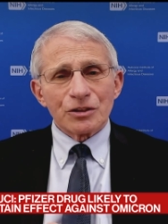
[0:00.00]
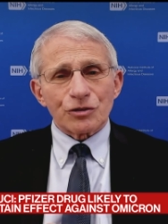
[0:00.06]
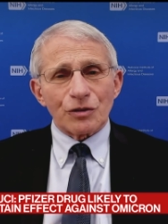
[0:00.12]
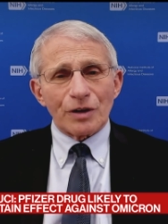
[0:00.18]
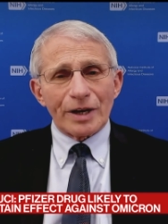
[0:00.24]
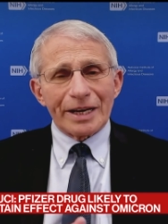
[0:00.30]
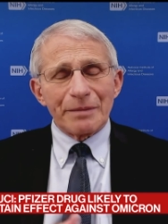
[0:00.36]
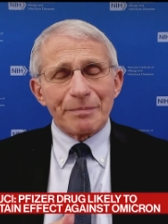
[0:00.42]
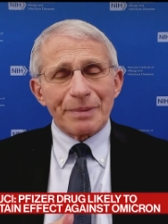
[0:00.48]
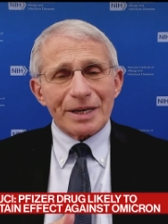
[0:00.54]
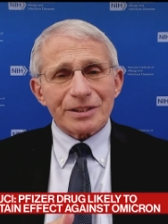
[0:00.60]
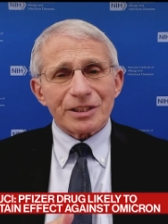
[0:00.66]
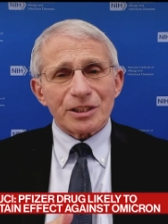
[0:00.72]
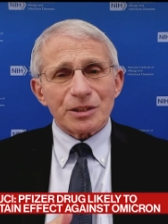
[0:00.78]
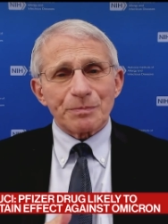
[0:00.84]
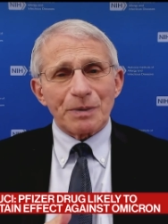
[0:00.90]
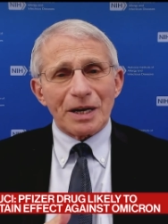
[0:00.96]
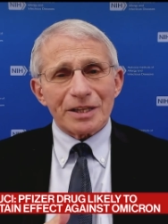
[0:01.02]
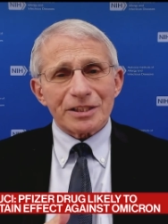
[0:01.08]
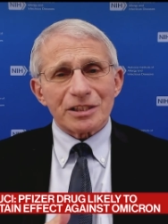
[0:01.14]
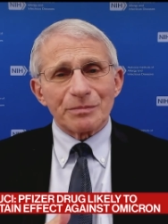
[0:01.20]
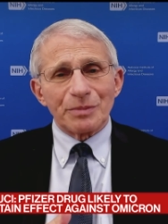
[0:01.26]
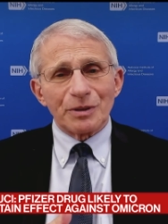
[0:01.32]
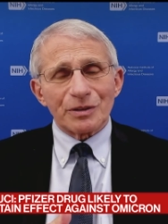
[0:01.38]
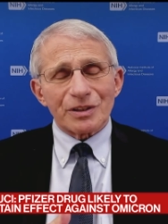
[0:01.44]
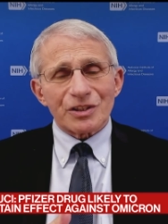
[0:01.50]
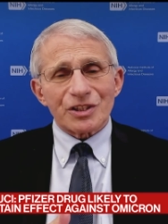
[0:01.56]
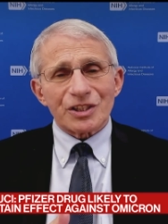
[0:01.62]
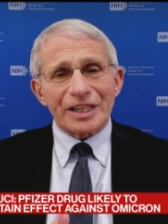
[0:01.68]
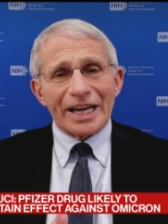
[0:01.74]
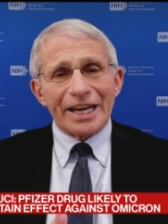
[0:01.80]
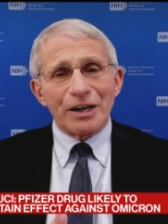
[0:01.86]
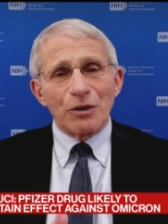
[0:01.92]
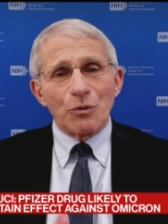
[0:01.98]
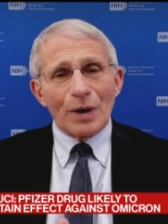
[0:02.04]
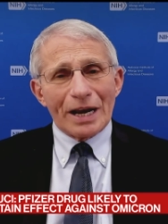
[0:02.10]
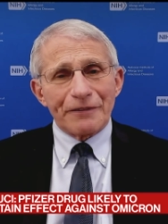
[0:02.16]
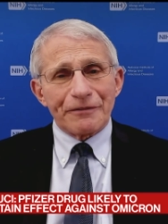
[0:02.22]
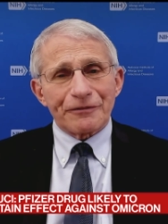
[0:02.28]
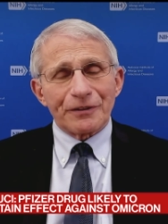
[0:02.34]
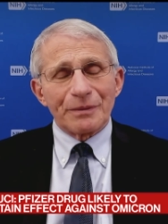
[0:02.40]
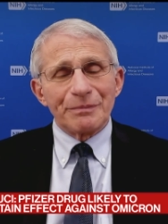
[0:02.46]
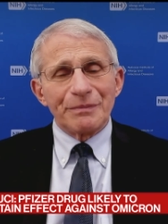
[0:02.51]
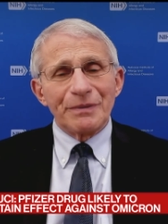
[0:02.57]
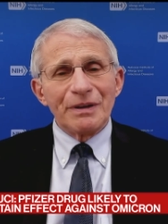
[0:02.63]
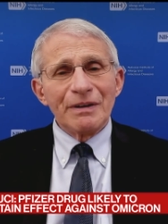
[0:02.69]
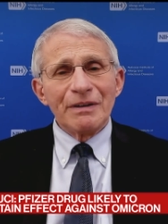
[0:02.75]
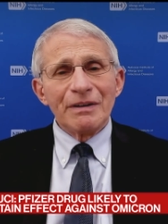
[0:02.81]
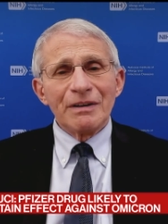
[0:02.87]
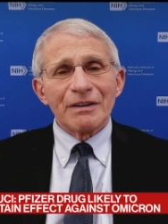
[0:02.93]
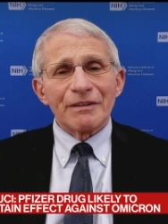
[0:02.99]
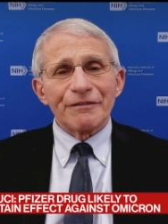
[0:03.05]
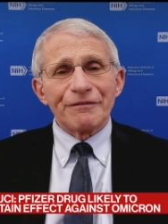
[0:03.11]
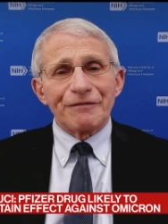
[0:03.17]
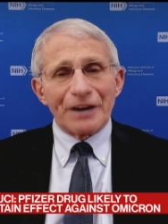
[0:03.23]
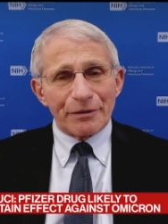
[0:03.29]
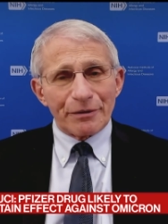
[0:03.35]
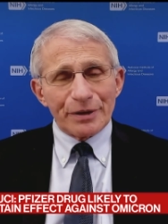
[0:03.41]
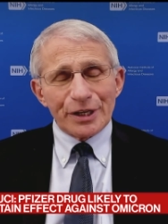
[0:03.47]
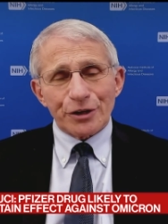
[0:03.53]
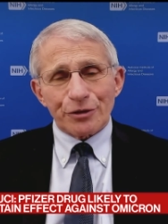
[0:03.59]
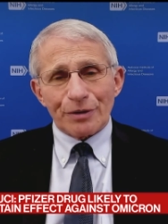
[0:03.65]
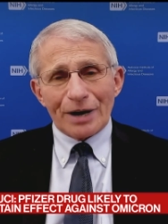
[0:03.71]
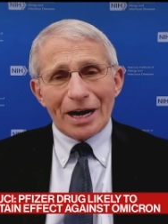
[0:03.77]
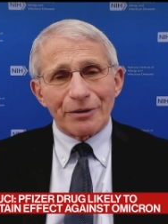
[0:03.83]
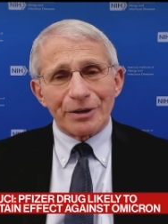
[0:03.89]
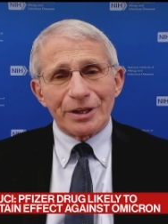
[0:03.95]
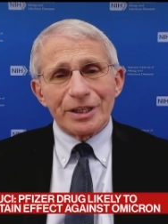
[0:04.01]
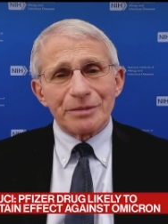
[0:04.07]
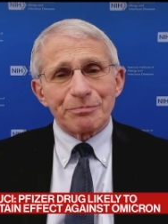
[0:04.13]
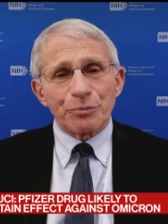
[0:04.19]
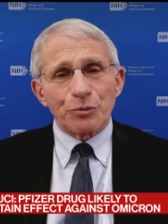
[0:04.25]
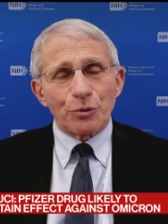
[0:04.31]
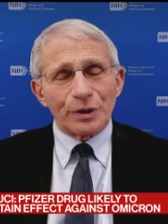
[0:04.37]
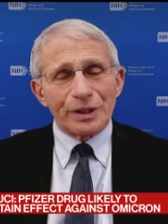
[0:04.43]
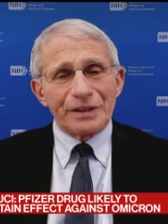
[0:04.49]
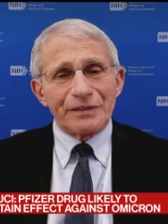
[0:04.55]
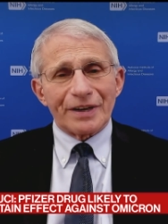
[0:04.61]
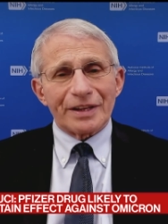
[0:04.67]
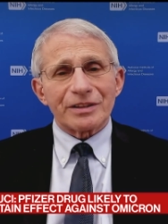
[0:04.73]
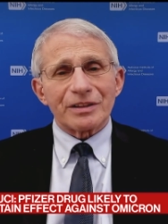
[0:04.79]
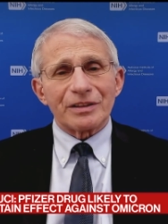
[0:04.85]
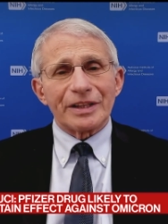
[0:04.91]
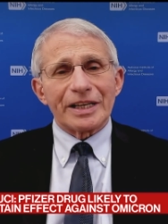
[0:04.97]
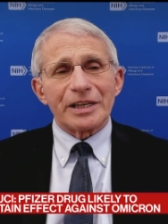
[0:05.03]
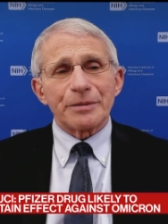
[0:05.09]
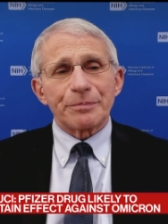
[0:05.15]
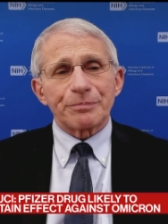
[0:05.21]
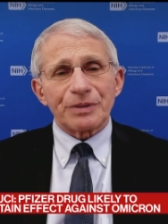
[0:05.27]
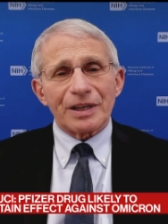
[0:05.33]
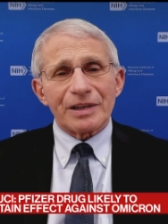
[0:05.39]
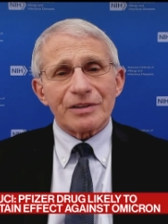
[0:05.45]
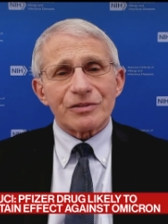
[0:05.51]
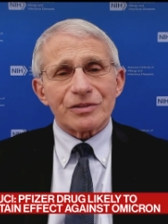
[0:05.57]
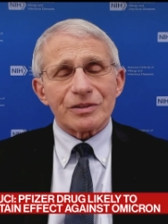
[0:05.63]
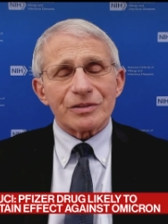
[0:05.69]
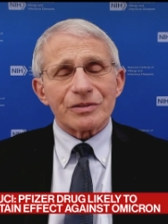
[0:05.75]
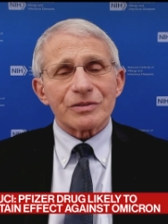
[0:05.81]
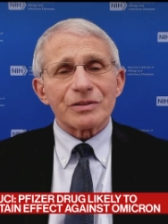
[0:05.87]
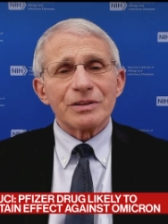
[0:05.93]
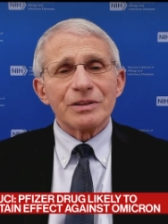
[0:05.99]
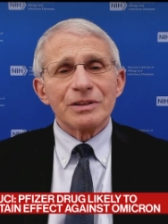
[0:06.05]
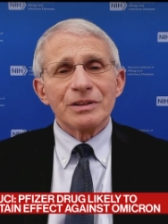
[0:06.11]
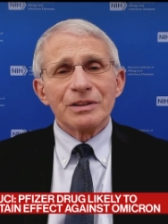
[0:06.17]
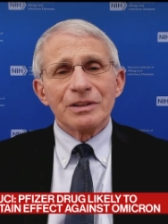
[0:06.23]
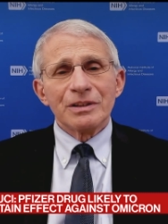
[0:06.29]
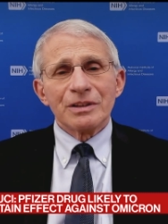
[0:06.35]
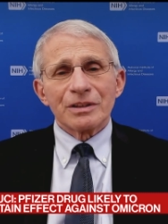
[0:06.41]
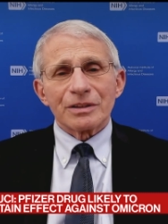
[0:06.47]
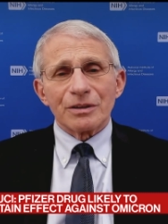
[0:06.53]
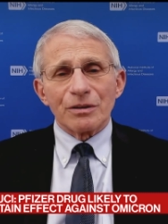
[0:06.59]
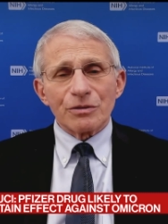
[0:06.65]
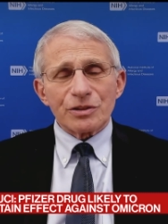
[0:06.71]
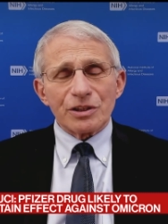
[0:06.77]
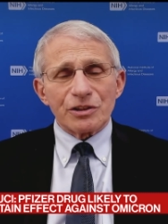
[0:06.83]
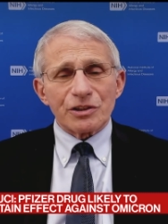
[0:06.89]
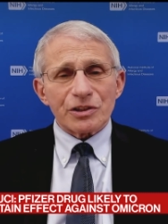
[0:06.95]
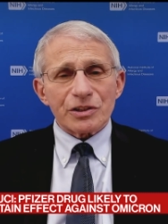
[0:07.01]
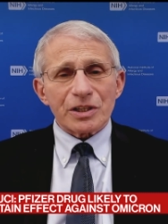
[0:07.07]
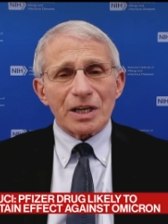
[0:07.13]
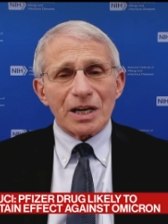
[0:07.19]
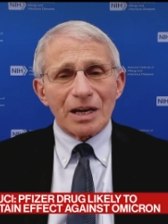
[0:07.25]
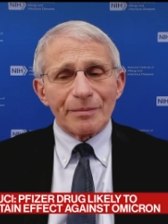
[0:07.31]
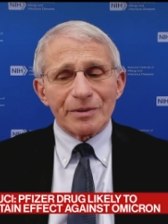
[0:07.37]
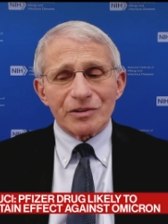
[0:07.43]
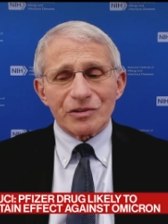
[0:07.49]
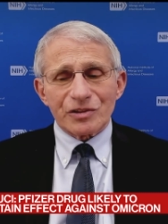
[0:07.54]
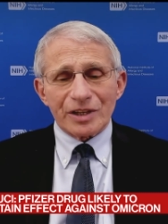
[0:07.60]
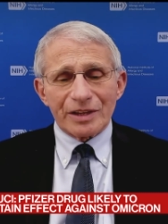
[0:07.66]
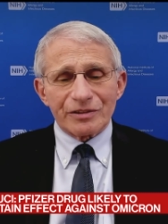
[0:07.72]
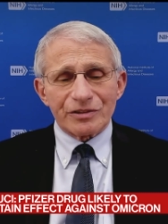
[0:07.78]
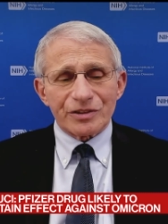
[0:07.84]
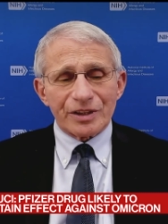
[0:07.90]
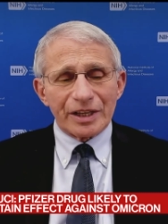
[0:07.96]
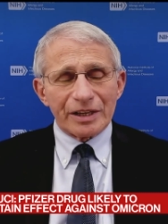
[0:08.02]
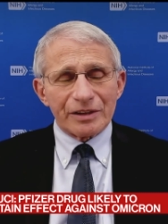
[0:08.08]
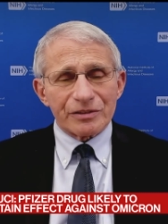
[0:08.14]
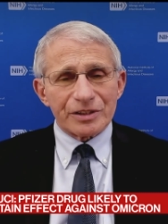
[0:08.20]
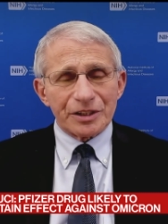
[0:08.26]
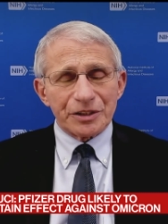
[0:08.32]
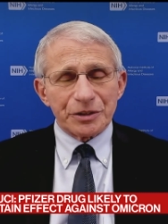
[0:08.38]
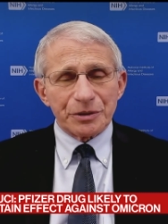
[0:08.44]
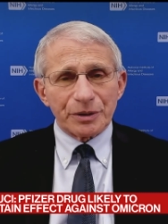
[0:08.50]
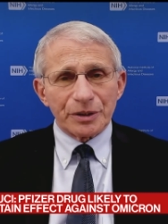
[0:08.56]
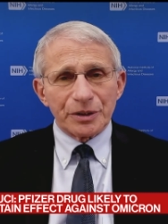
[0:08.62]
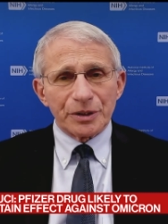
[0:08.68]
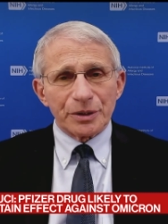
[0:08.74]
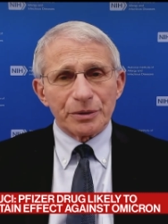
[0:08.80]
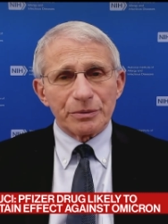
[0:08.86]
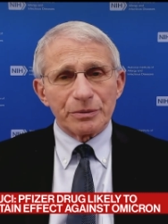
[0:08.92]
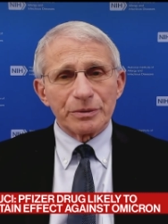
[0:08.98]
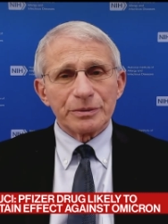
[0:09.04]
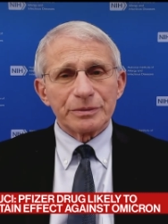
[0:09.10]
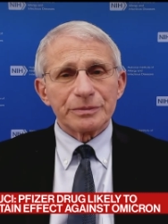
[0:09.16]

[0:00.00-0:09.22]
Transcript: try and best as possible to stay away from very crowded, poorly ventilated places those are just common sense things that you could do.